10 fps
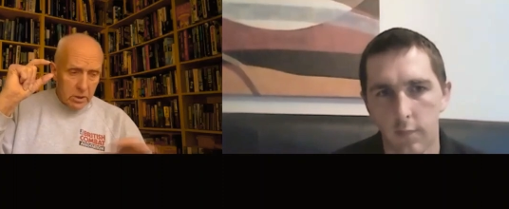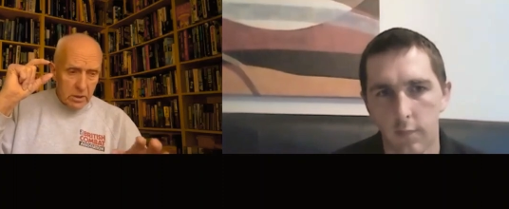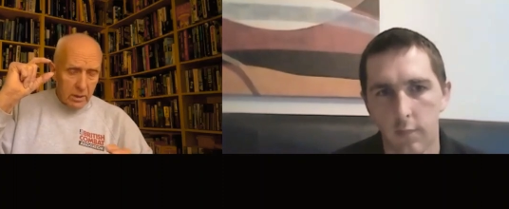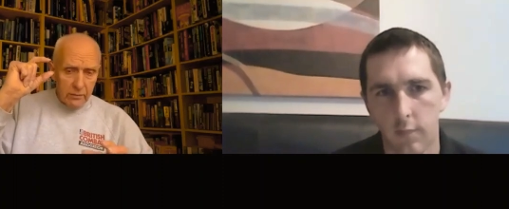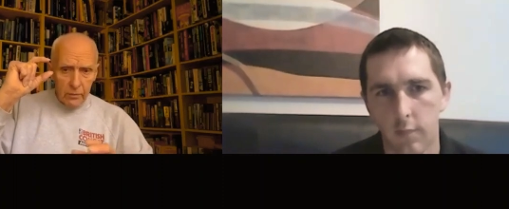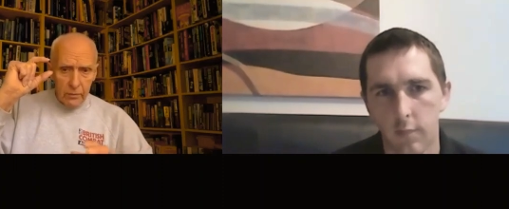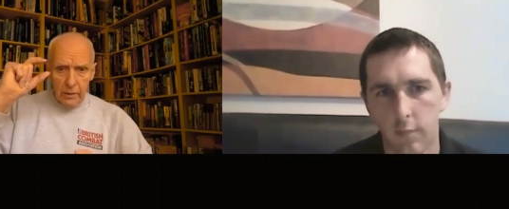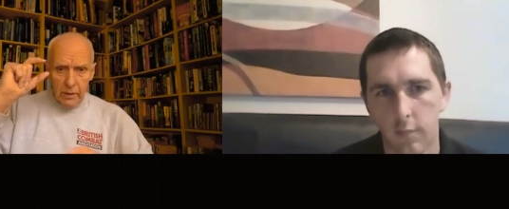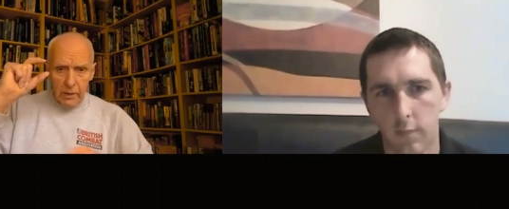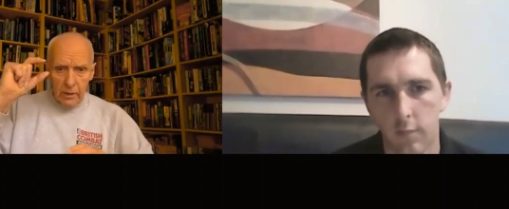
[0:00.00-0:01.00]
Speaker 1: a different
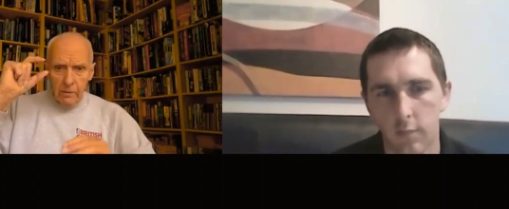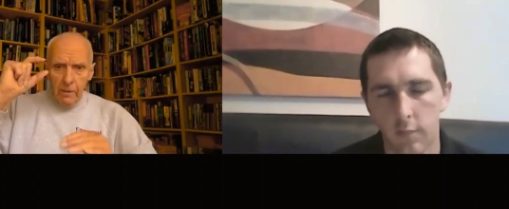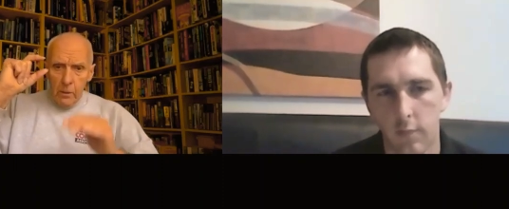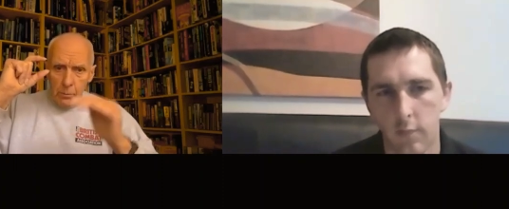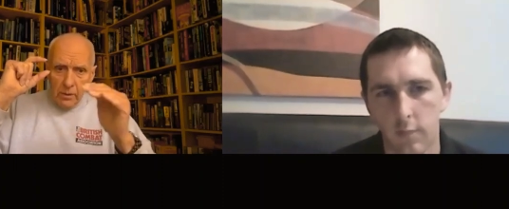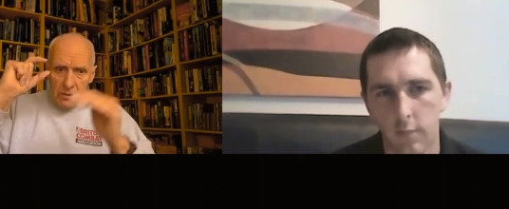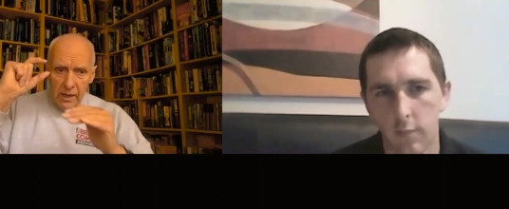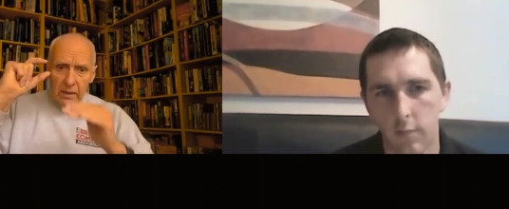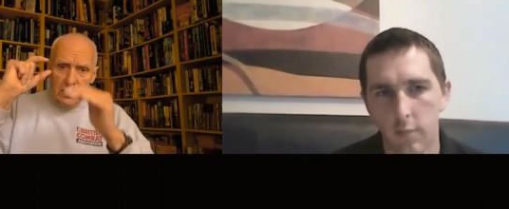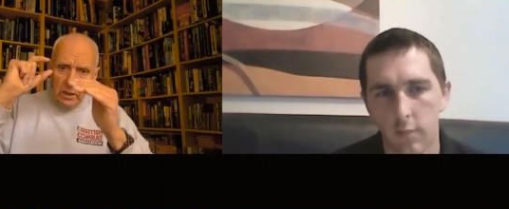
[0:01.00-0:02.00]
thing. But
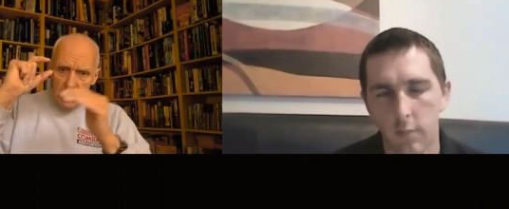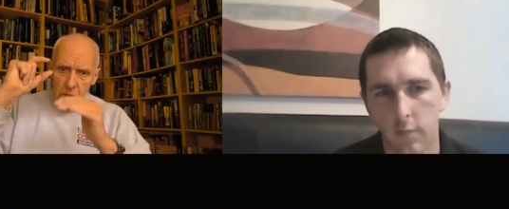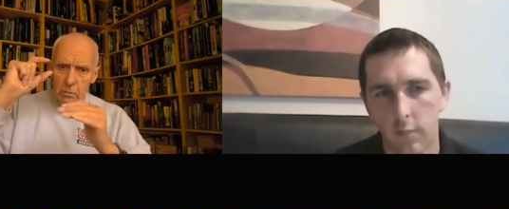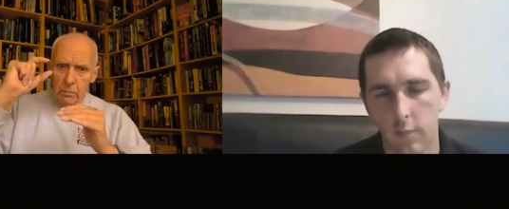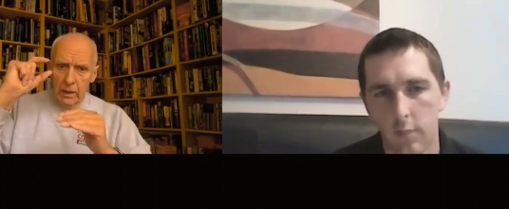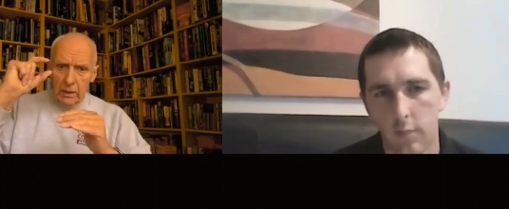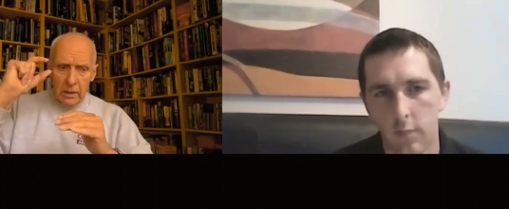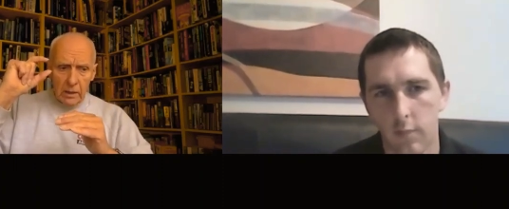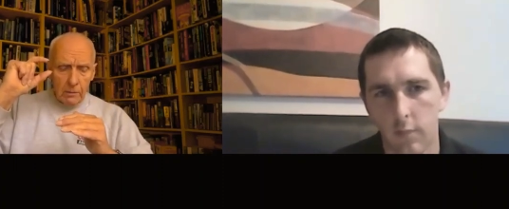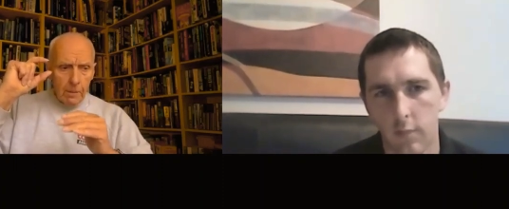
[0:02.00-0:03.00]
then decision making,